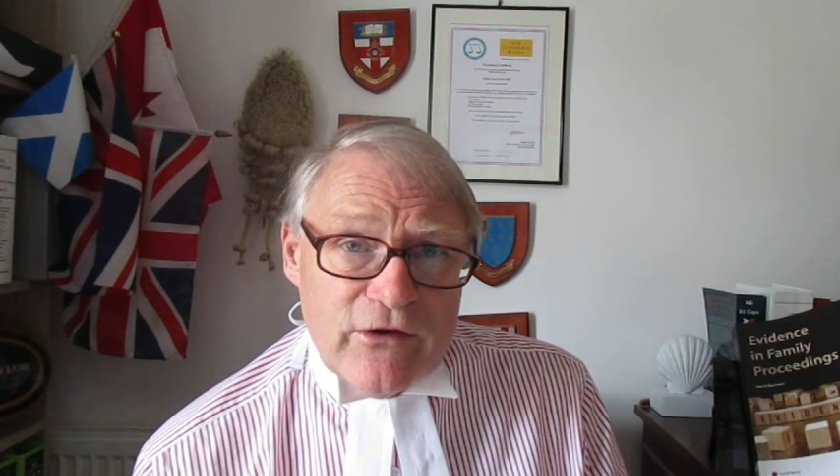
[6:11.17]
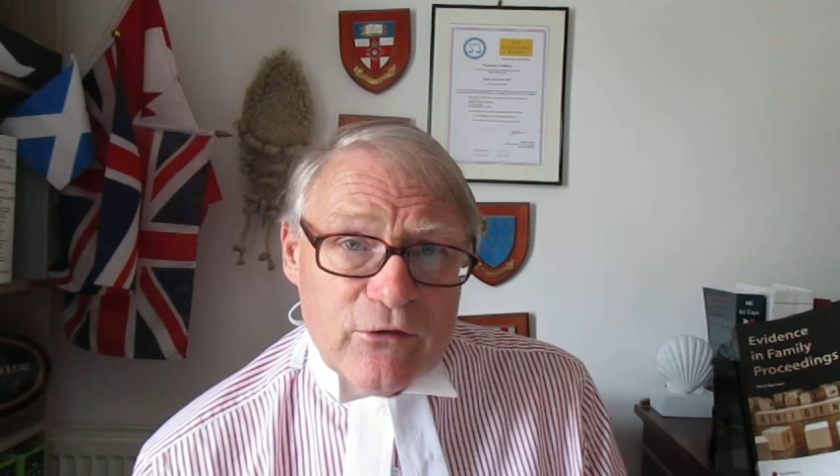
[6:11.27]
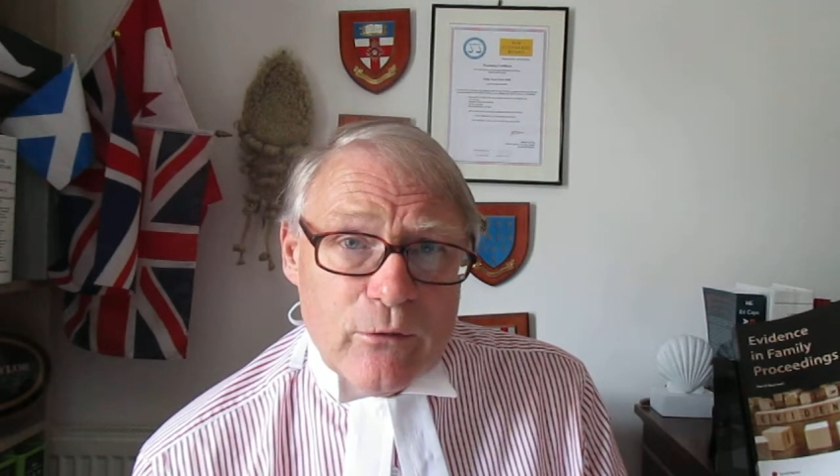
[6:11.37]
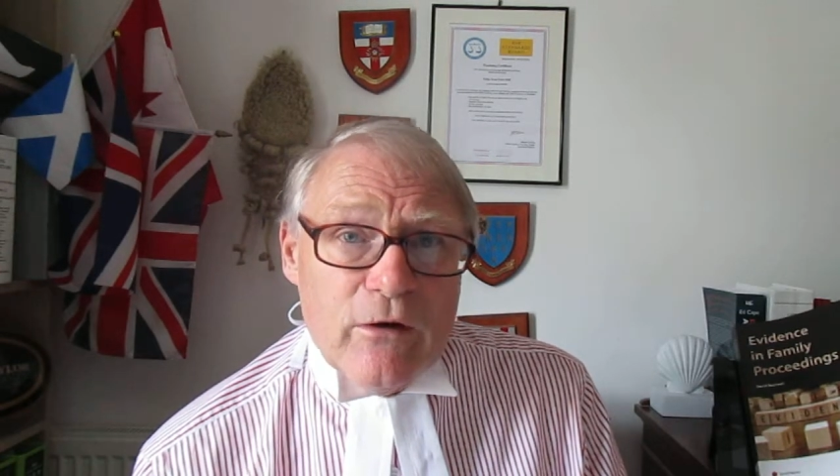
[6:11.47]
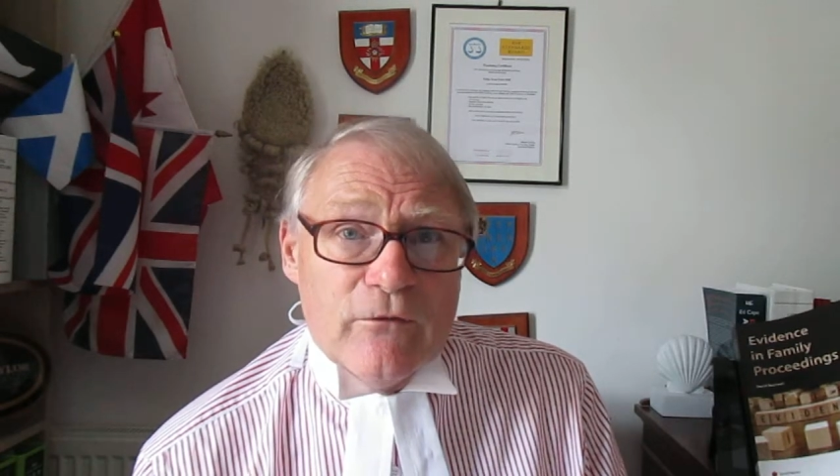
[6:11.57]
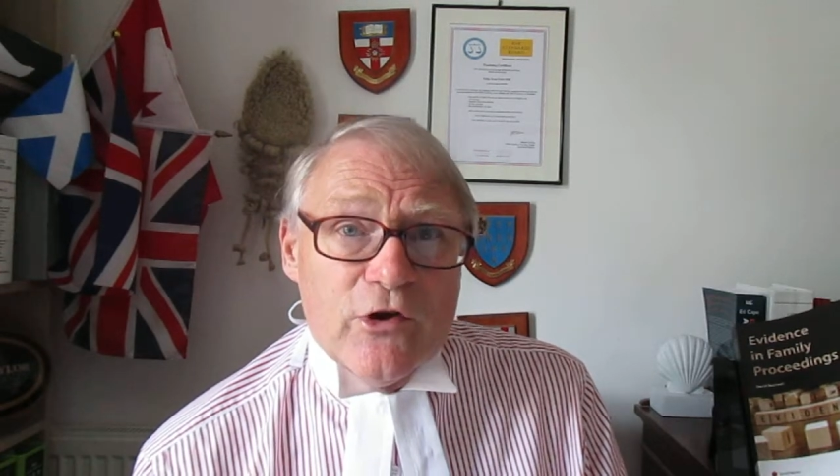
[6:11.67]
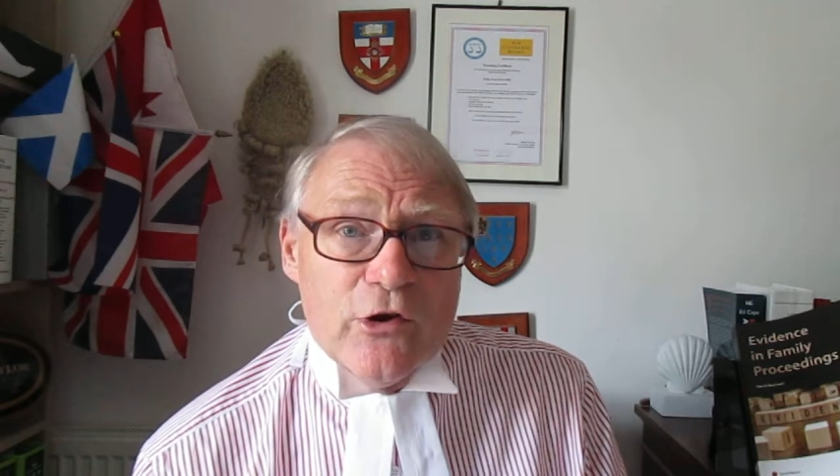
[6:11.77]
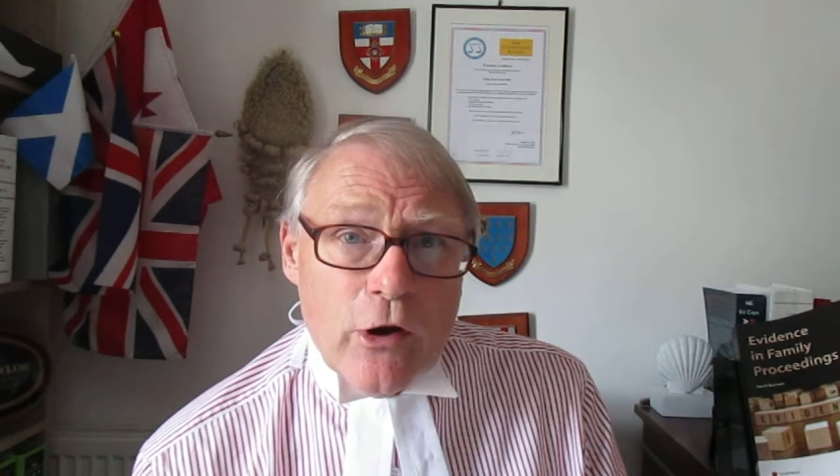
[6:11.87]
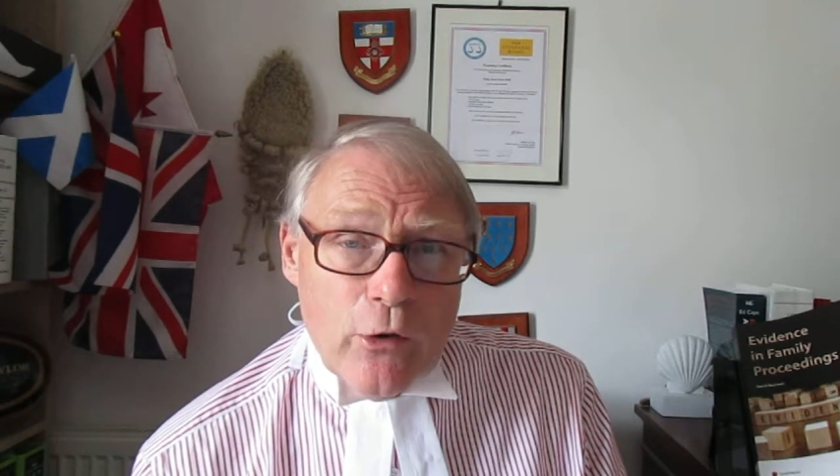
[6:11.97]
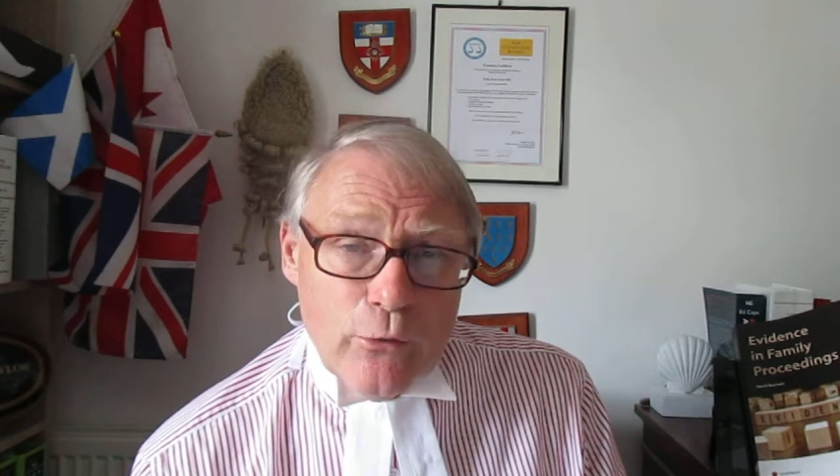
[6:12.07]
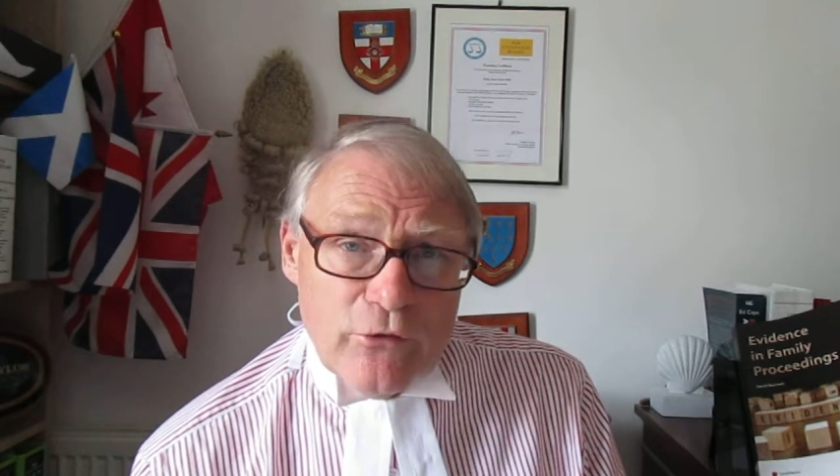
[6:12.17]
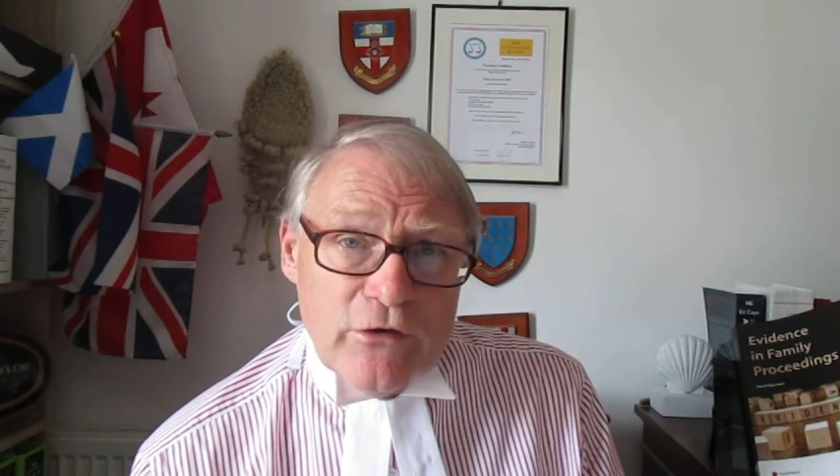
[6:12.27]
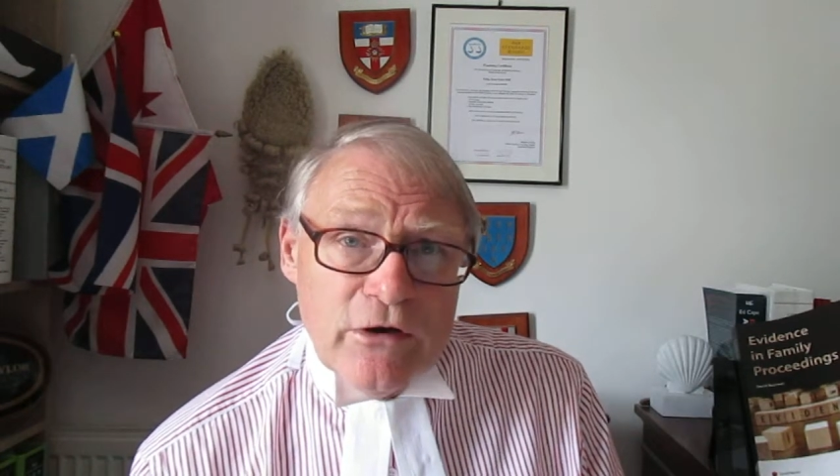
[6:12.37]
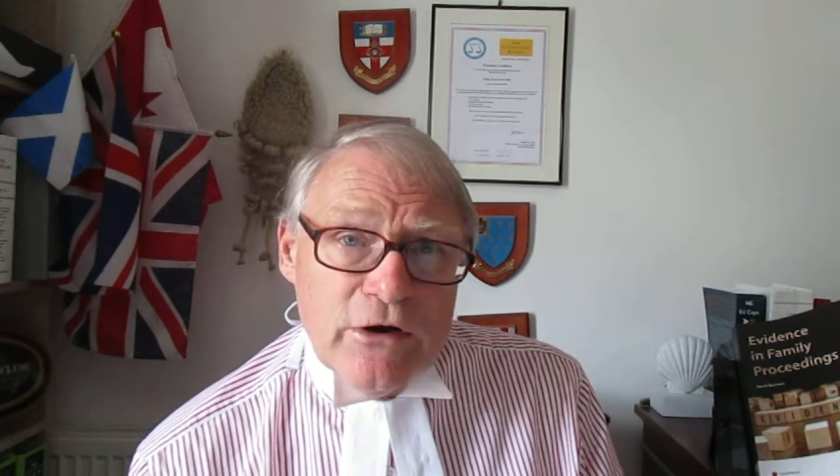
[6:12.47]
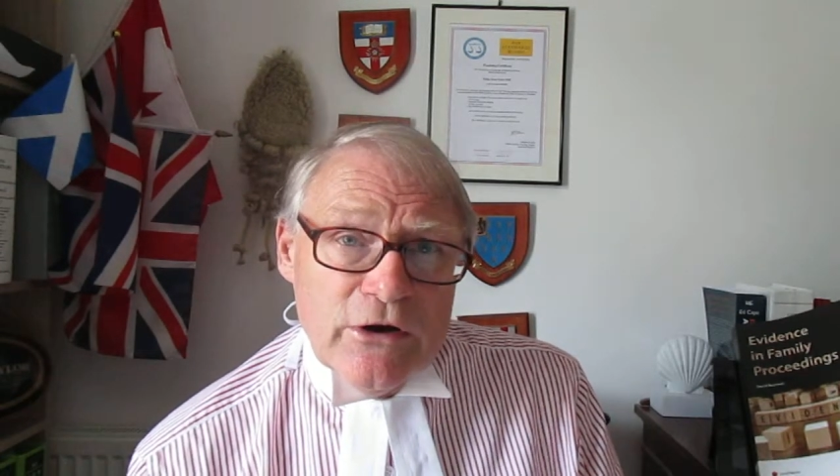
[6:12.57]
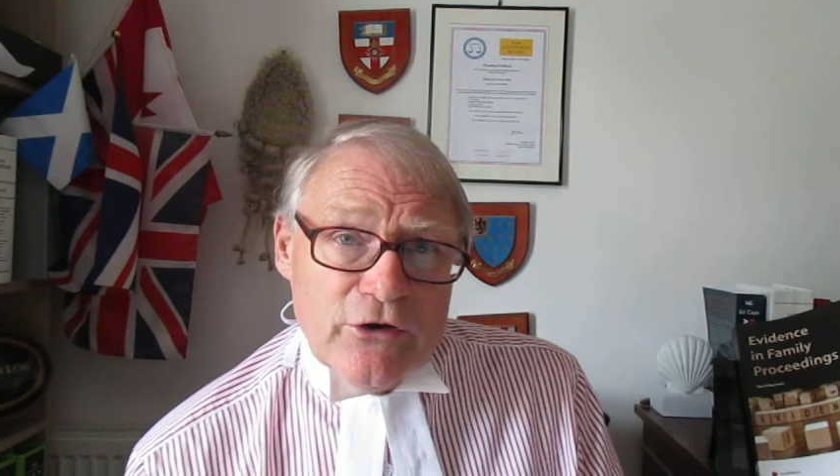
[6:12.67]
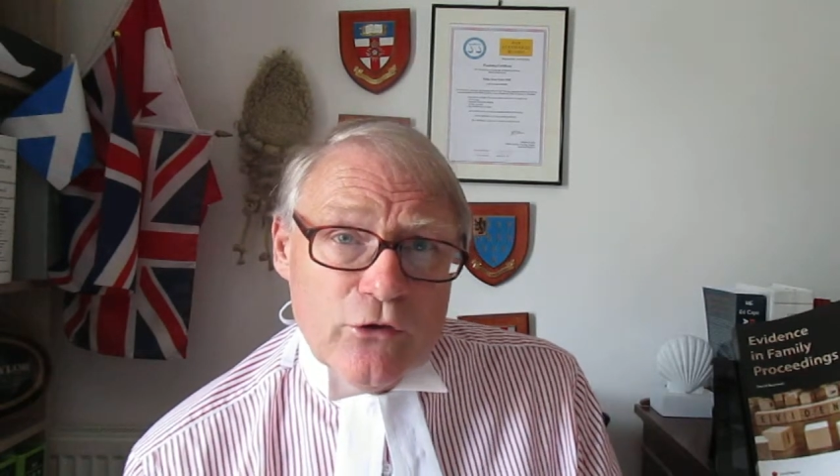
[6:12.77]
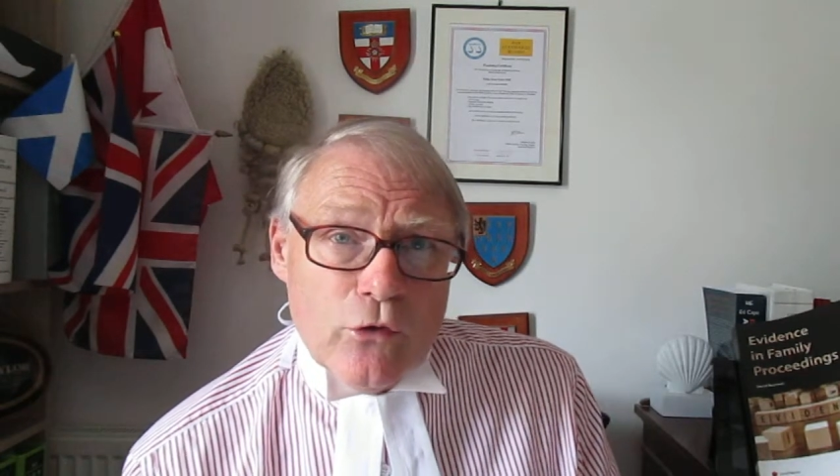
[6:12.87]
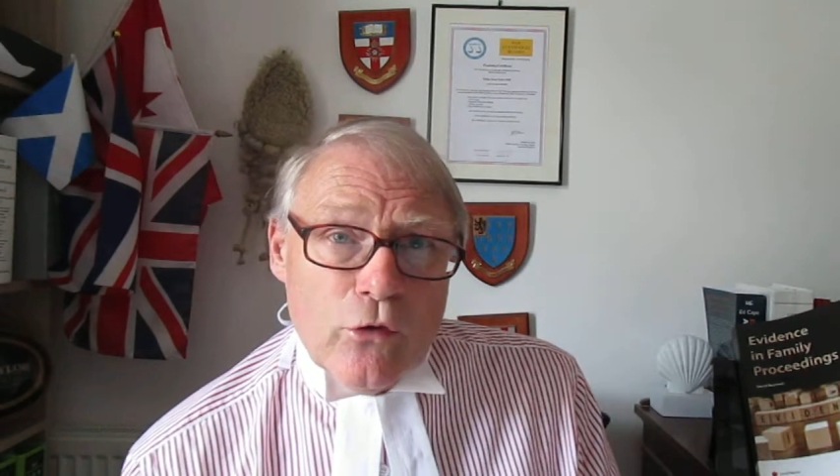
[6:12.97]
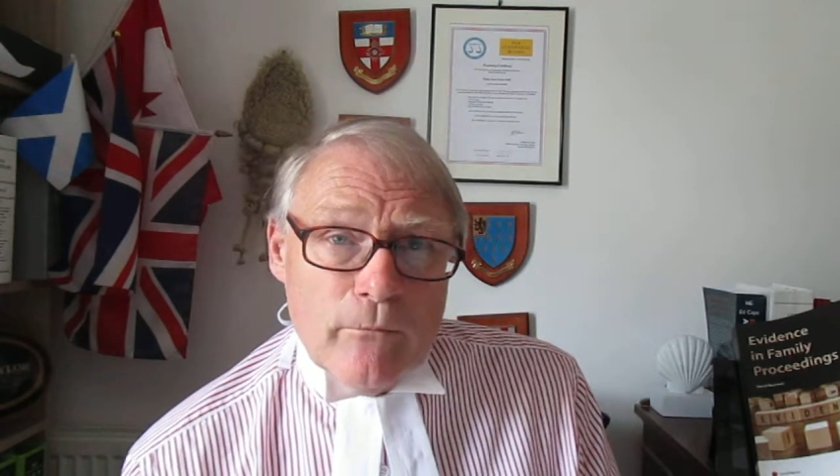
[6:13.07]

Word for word: to overload your